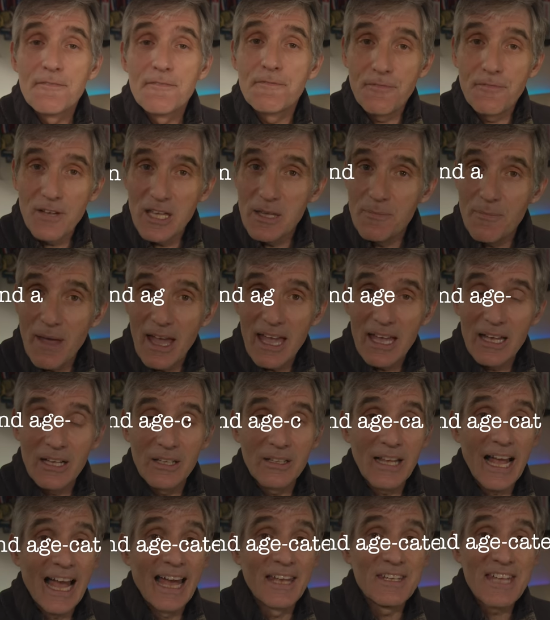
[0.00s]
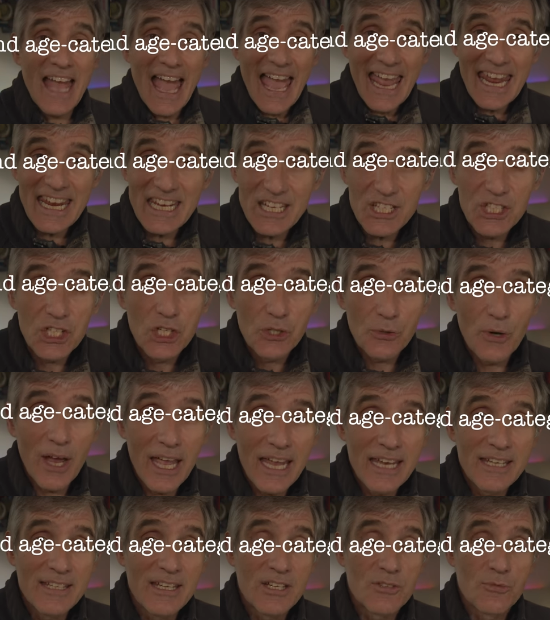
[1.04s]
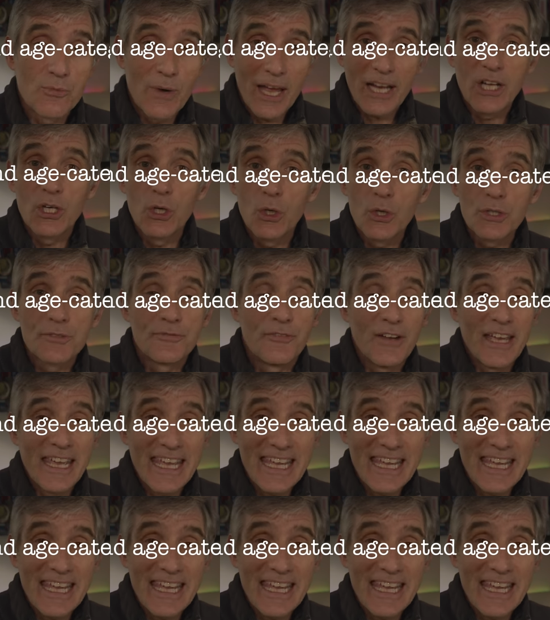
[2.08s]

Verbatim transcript: female and age-graded record for